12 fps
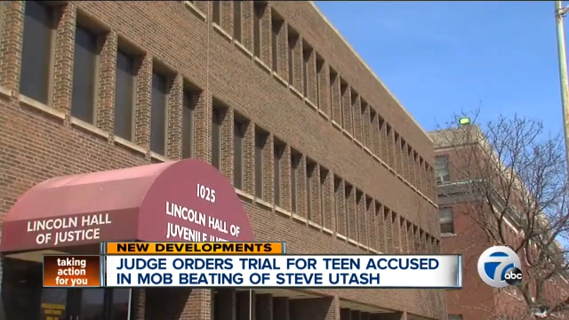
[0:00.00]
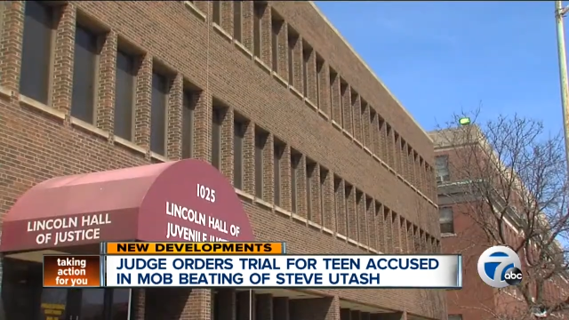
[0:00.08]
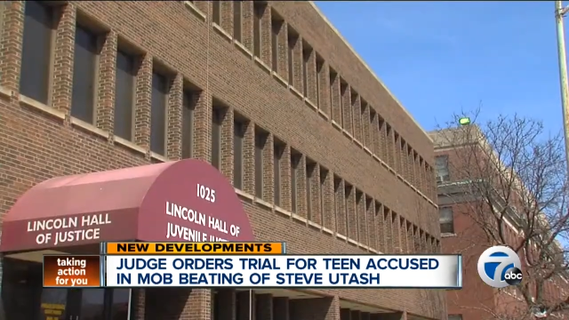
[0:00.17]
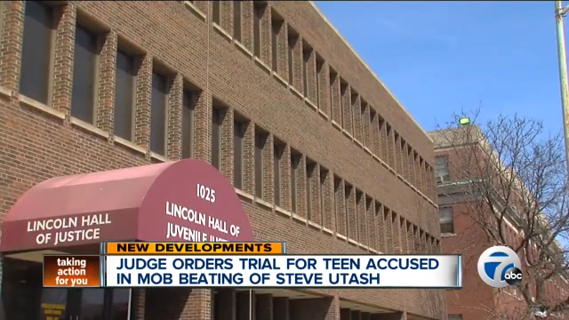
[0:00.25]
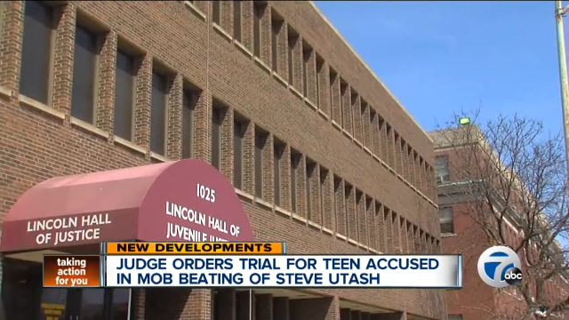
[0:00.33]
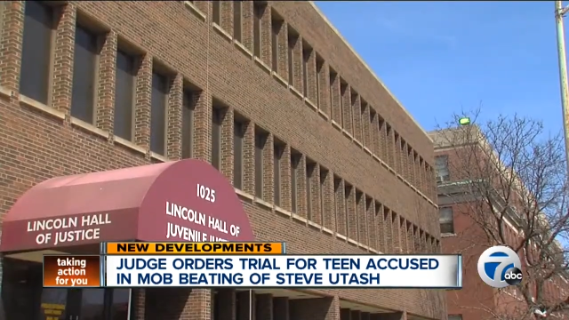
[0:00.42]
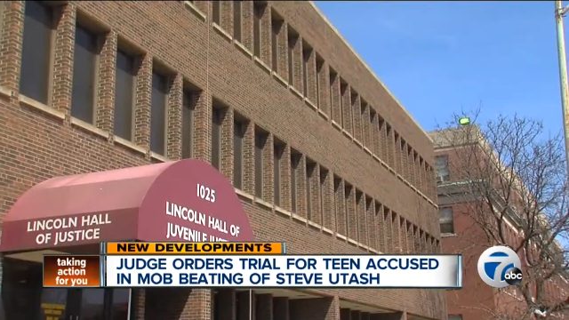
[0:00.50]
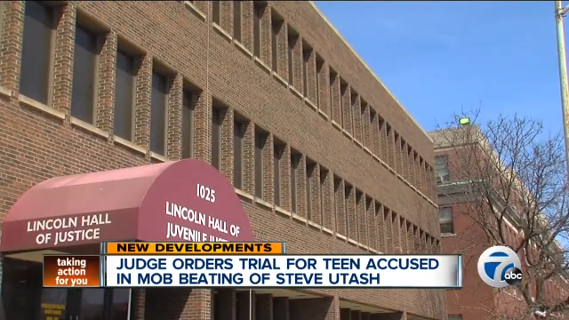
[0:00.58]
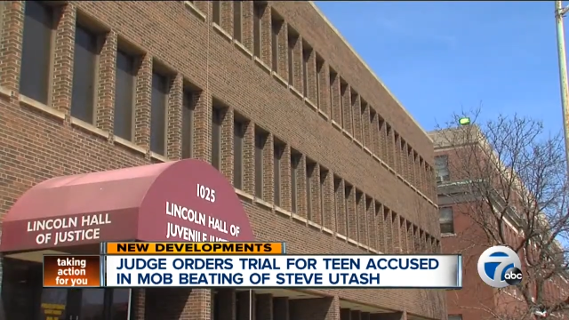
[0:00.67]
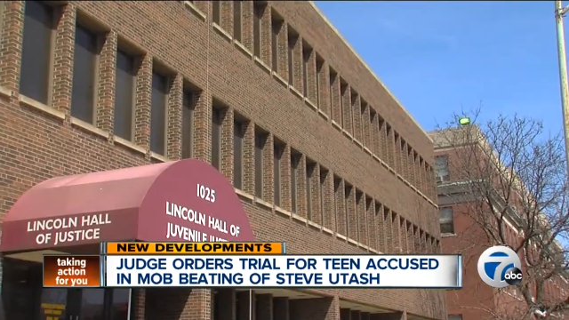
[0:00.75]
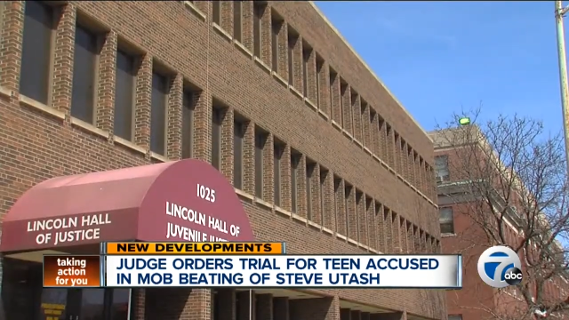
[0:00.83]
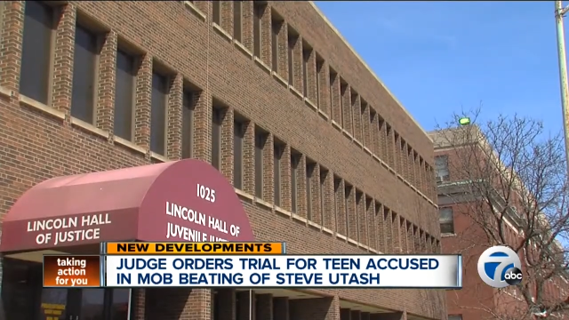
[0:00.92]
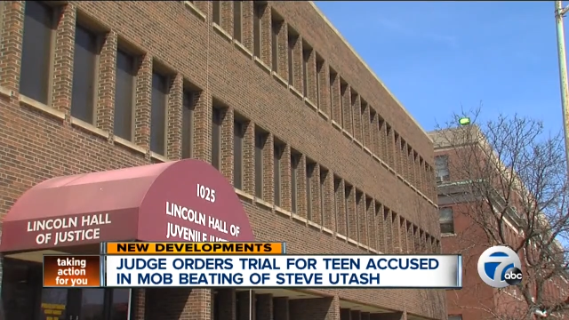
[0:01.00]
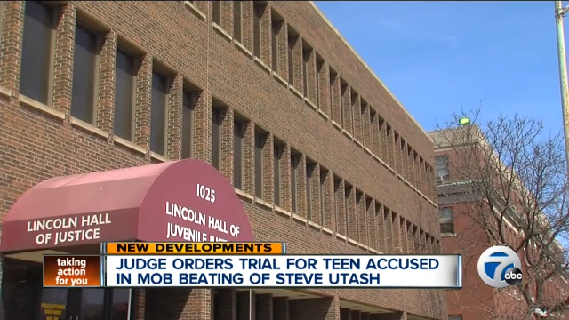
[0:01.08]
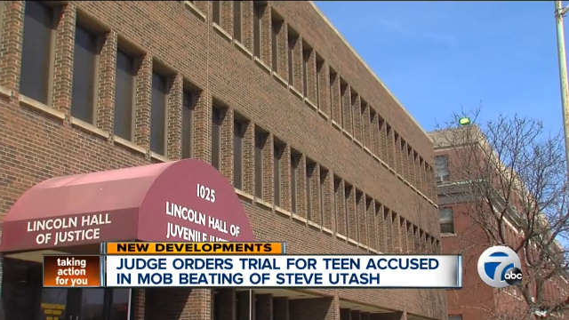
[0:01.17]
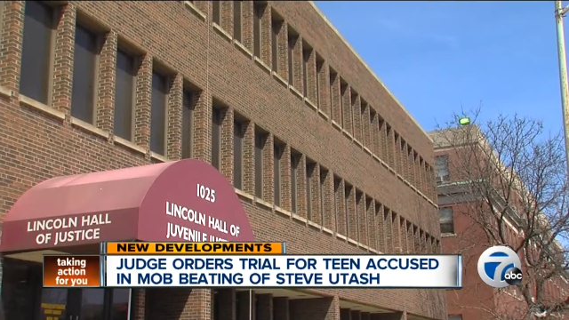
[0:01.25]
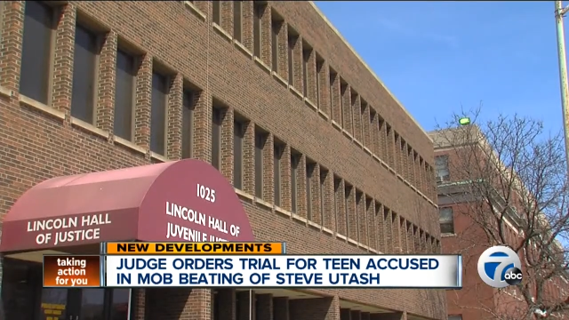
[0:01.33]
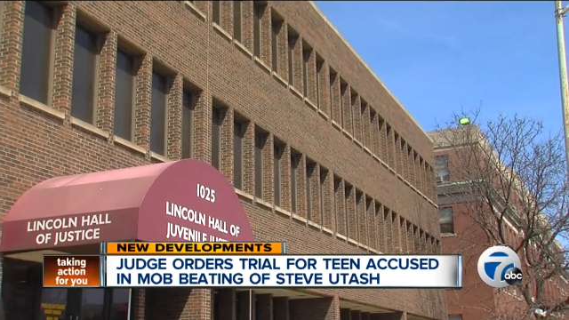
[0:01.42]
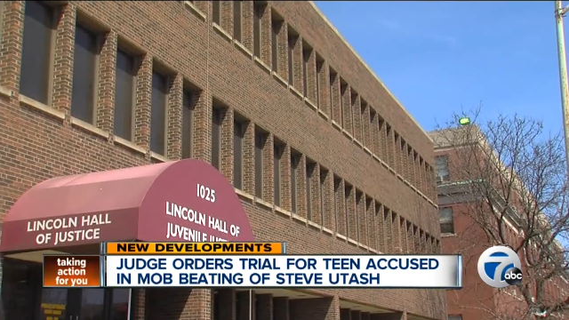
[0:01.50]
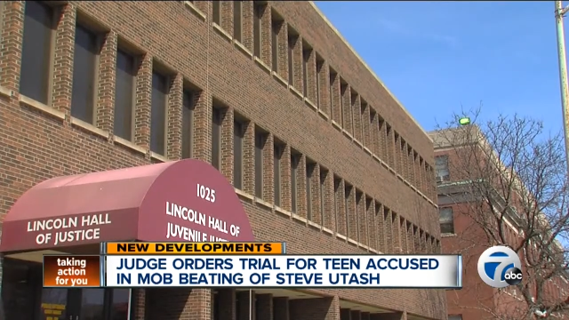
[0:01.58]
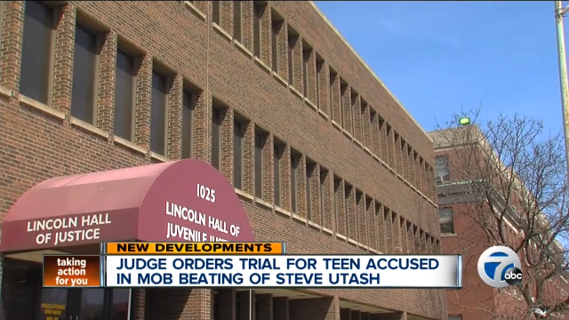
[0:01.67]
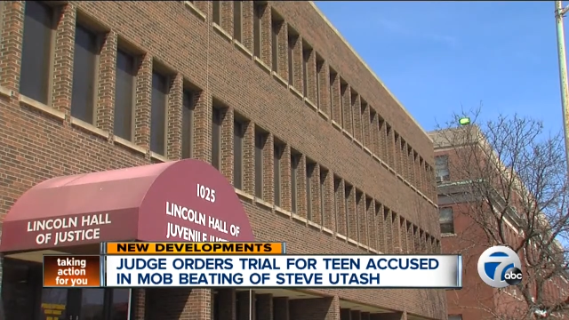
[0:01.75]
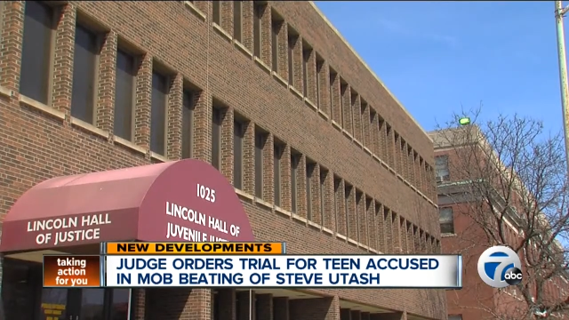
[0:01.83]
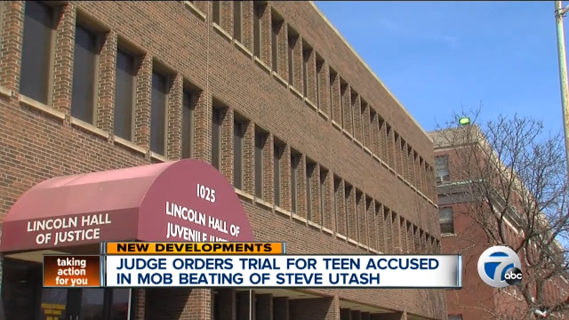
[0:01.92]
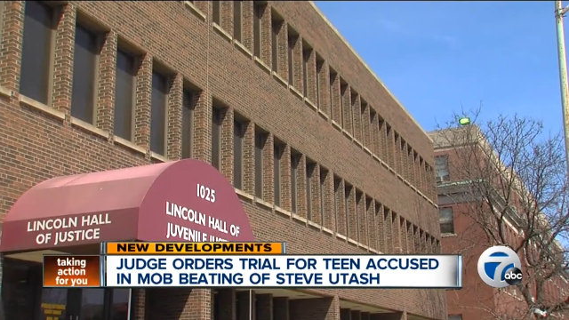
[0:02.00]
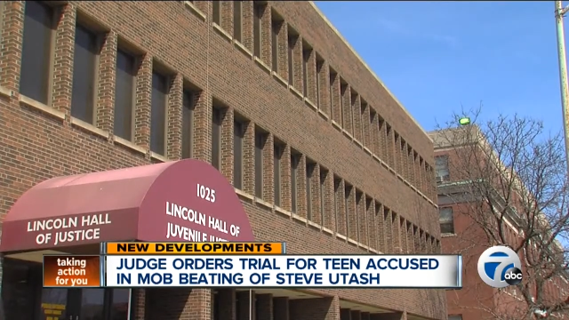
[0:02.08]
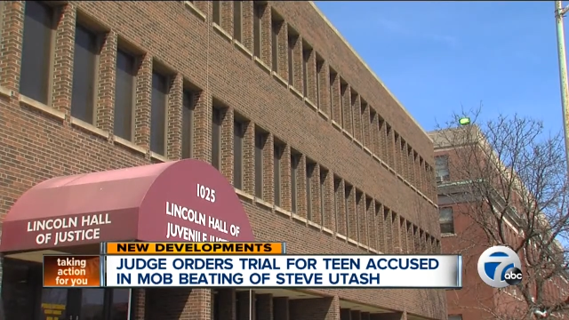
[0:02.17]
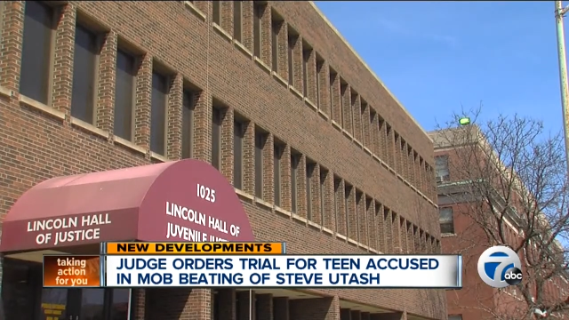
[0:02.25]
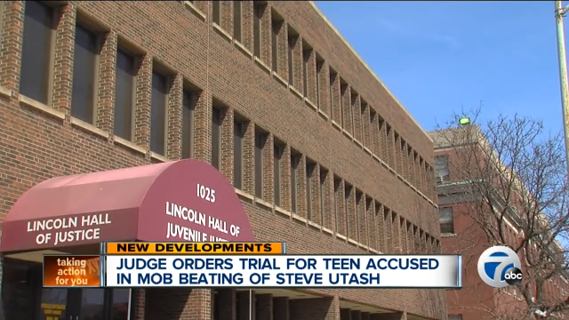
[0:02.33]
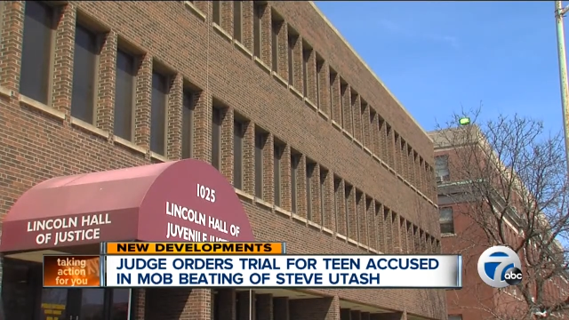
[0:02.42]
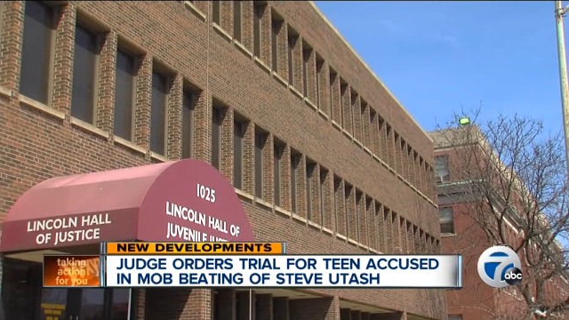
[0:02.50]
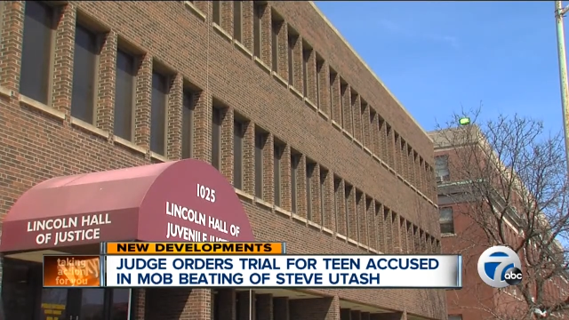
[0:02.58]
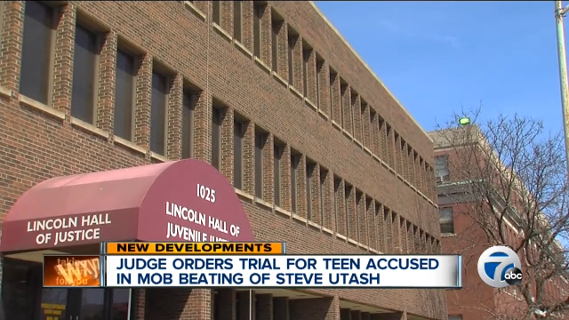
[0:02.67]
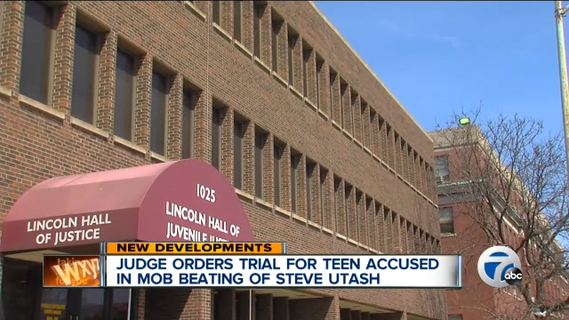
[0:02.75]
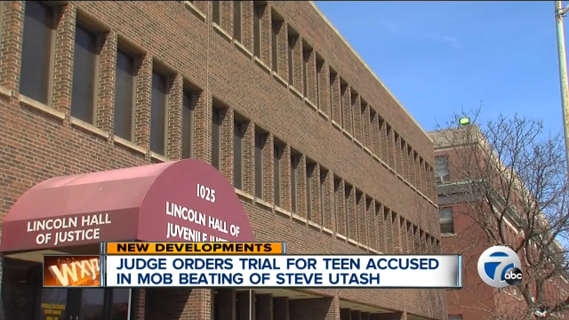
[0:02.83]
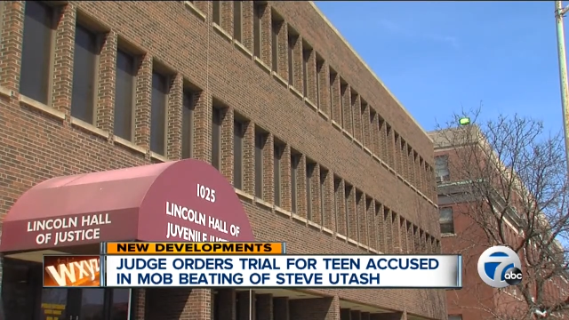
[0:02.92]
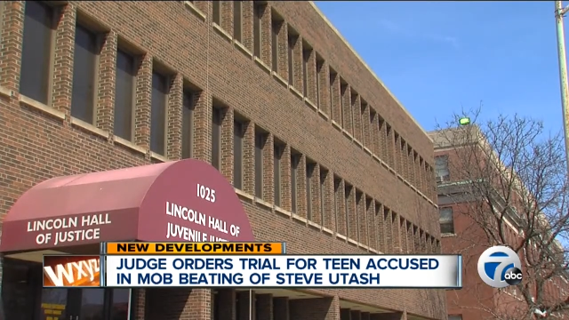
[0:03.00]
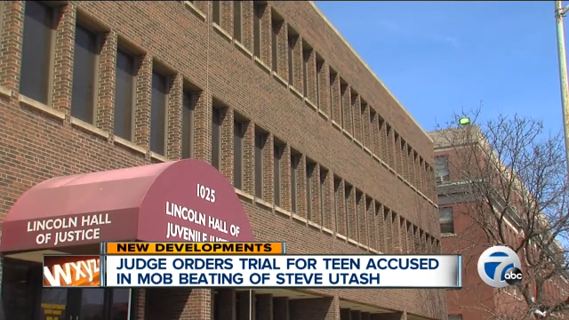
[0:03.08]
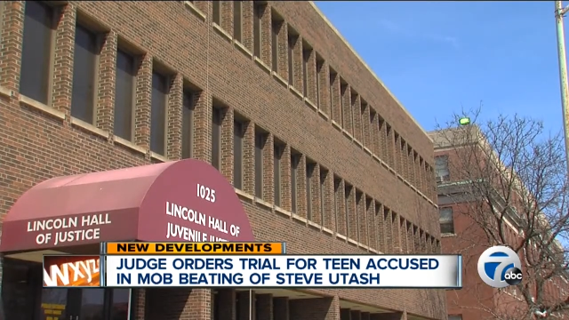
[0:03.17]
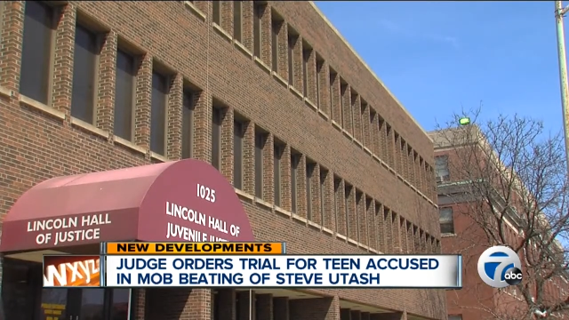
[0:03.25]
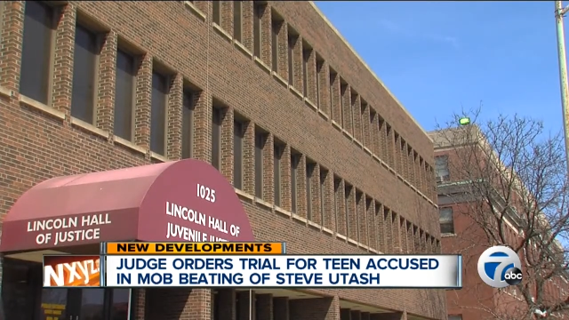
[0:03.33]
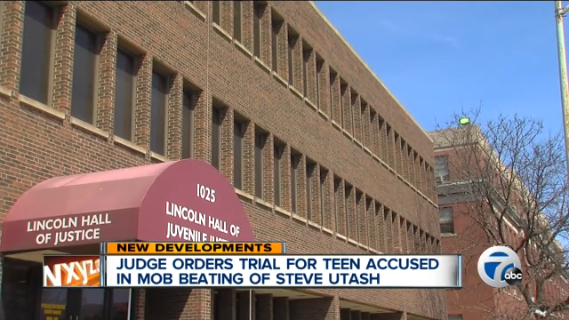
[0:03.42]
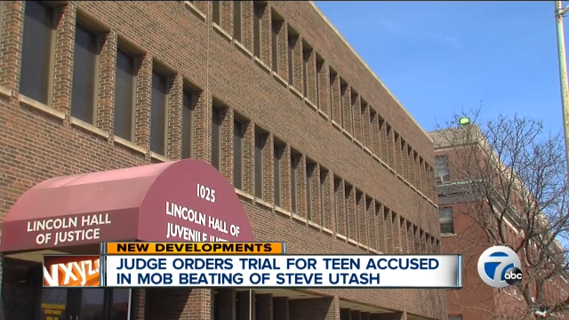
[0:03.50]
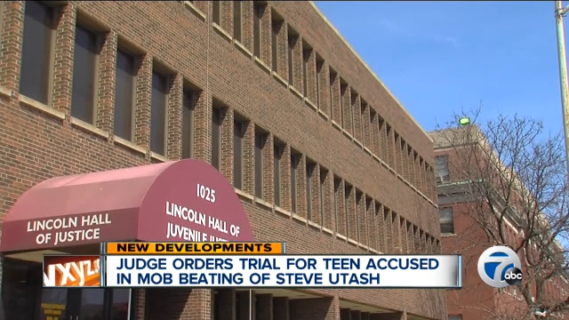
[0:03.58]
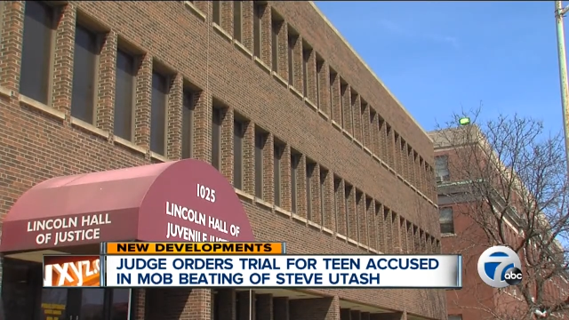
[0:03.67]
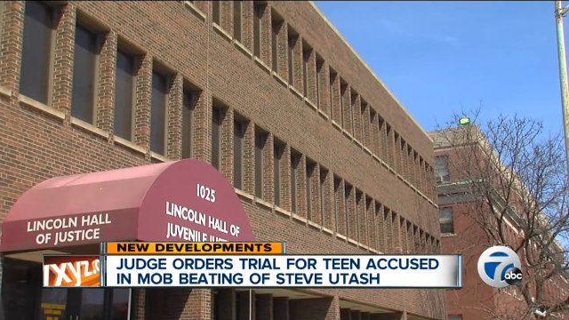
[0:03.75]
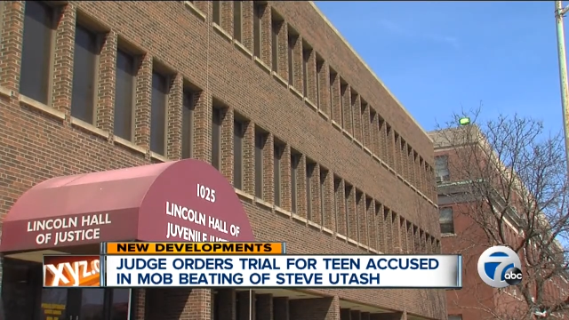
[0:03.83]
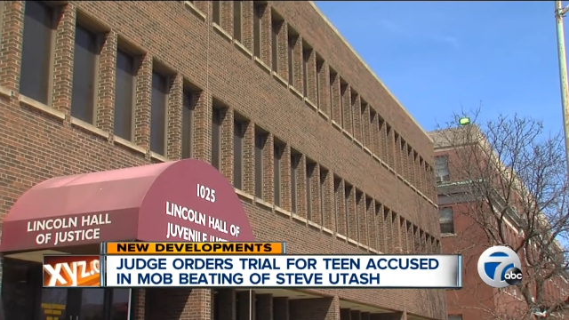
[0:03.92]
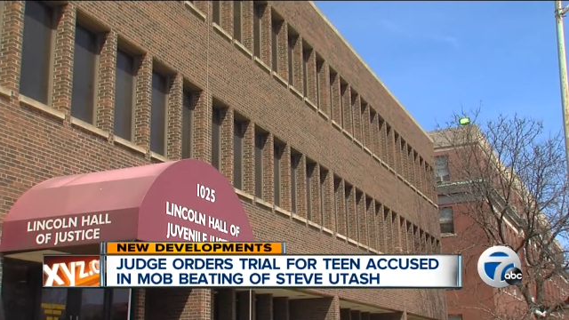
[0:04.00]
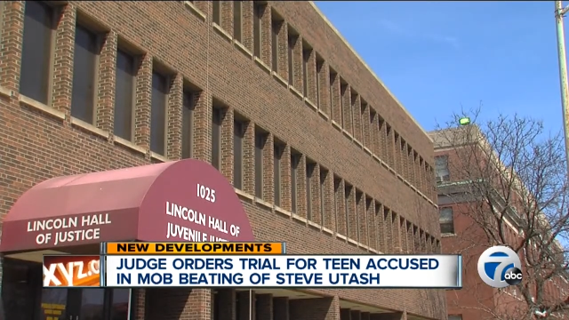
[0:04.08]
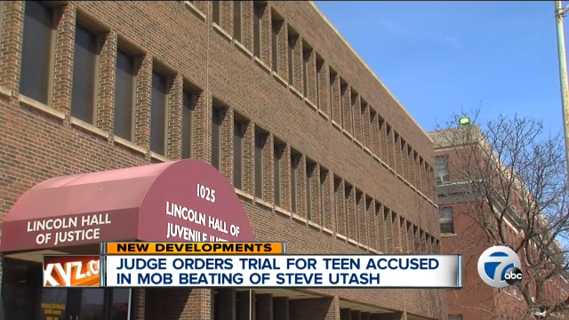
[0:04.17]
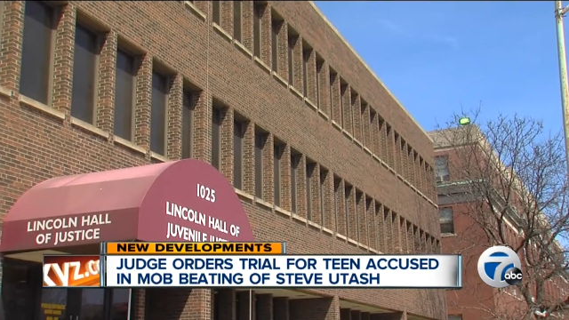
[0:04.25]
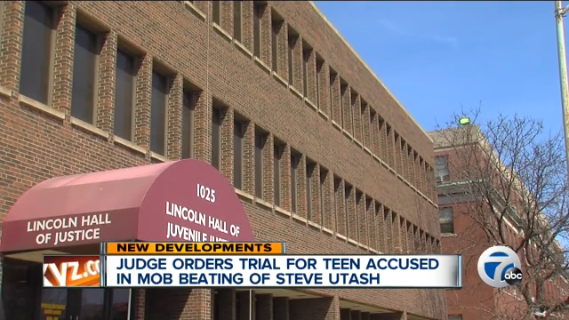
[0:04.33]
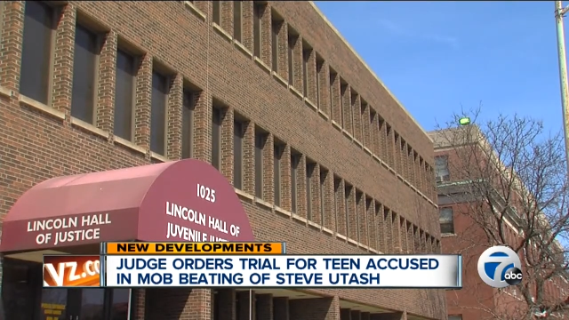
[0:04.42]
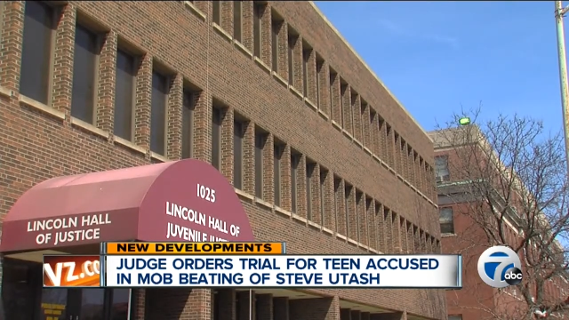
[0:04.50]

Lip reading: (no speaker visible)